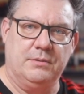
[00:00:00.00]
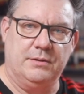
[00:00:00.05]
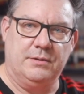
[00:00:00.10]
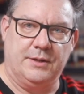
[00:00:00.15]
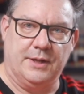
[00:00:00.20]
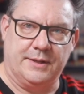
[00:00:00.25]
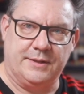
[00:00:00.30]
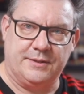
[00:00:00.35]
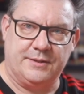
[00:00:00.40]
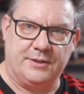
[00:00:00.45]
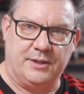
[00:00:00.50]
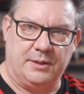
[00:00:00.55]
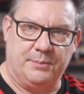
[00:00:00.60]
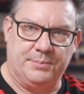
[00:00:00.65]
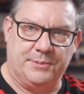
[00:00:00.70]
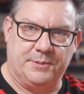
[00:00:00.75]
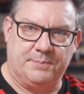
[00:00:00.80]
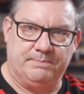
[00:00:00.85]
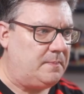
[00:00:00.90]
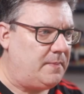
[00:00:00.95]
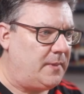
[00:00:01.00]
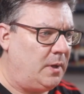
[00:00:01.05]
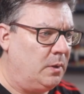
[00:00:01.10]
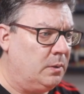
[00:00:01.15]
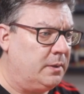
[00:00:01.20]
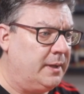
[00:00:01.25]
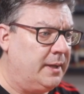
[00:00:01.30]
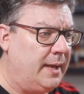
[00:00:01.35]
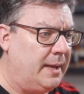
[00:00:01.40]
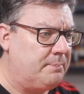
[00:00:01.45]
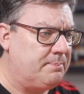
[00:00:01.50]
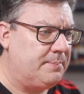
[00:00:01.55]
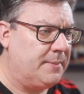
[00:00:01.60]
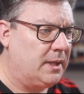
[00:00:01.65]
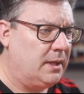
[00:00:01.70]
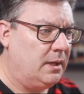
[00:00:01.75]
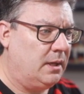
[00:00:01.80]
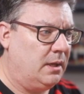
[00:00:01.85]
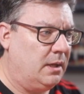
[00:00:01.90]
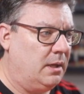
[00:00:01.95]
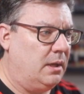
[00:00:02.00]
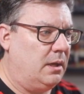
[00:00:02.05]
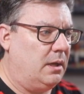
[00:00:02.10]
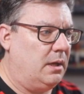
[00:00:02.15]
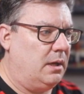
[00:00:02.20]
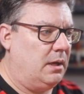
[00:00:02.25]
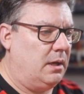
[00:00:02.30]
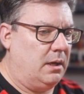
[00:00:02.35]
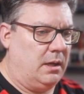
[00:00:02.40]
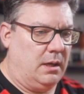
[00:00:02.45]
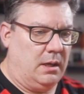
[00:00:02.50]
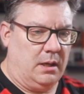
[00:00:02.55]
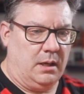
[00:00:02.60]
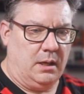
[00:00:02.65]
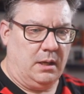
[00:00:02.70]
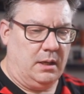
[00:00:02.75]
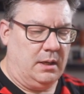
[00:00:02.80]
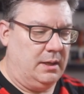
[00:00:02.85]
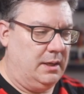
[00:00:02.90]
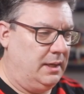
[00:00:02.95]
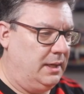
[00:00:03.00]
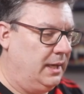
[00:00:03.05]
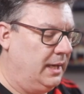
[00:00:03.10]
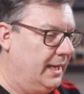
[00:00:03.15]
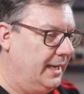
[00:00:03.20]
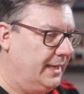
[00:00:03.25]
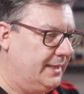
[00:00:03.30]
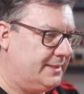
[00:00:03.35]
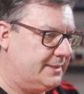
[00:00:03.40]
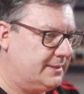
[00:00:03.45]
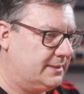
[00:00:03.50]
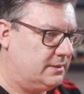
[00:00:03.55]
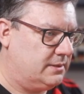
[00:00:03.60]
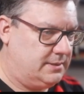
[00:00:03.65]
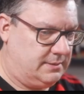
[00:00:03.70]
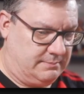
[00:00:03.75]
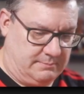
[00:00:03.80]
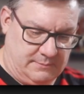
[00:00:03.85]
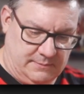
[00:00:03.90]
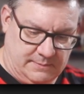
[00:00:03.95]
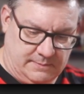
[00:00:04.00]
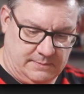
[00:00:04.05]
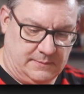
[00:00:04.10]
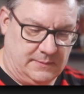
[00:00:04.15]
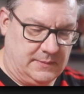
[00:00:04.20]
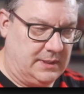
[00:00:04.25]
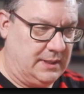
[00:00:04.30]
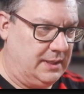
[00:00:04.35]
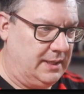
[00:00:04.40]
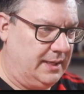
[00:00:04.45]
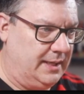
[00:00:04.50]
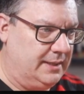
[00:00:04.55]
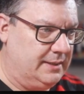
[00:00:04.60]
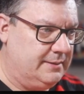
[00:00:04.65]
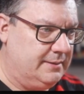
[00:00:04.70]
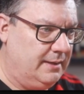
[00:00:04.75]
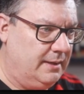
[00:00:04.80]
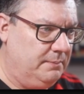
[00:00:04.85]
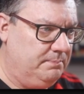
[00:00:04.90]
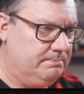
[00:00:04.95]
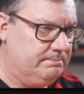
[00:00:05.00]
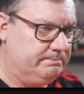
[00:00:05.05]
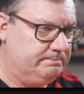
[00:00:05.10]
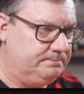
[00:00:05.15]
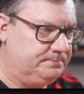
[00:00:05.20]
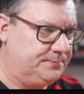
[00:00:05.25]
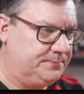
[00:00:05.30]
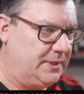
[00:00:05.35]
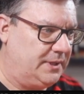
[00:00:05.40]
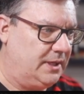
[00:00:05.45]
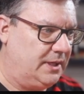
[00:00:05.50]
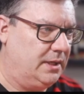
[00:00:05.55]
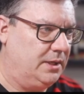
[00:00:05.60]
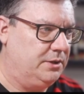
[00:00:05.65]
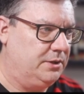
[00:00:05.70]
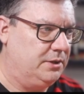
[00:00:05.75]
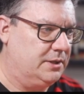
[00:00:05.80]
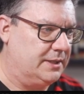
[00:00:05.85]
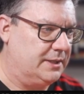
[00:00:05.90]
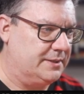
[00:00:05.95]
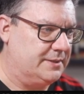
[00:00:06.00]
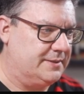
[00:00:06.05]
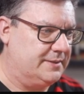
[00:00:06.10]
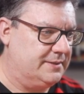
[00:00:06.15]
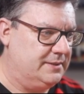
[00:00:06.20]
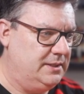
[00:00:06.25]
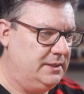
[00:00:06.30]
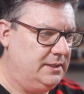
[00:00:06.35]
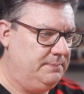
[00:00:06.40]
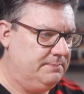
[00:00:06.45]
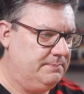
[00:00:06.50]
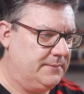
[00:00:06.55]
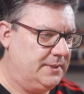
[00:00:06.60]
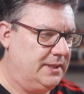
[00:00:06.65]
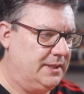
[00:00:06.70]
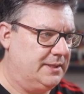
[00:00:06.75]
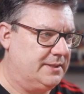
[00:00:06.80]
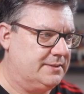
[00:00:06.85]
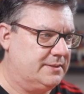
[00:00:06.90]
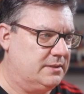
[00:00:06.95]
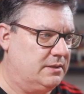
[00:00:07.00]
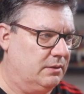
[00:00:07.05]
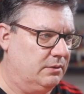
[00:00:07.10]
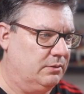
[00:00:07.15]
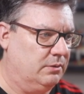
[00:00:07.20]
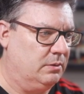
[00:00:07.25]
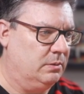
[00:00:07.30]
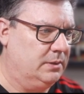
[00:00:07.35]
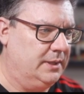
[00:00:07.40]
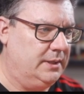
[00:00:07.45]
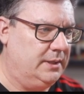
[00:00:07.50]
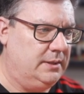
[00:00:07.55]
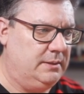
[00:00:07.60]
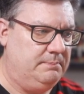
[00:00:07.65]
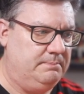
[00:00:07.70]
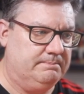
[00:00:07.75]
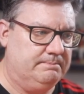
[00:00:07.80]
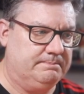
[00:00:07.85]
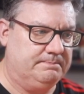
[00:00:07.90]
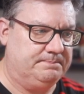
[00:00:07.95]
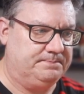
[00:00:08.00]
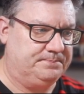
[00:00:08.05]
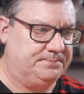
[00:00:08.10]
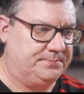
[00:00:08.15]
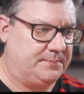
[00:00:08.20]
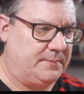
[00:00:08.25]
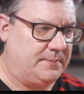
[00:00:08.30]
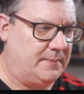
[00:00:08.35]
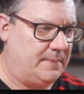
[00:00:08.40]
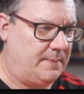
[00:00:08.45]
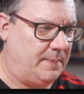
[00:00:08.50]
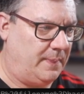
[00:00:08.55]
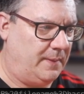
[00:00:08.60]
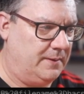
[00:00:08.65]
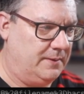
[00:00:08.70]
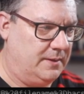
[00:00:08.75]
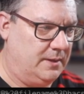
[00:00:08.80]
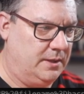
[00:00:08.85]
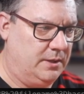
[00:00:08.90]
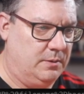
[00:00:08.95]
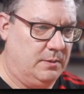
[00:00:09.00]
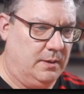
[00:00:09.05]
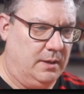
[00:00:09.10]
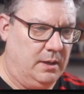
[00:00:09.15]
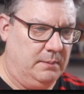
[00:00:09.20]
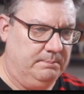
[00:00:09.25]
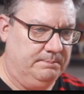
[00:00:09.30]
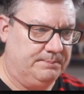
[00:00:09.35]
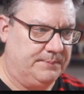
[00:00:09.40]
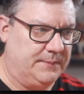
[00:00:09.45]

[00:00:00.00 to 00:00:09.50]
that script. Okay, let's enter and you can see it's downloading. There you are.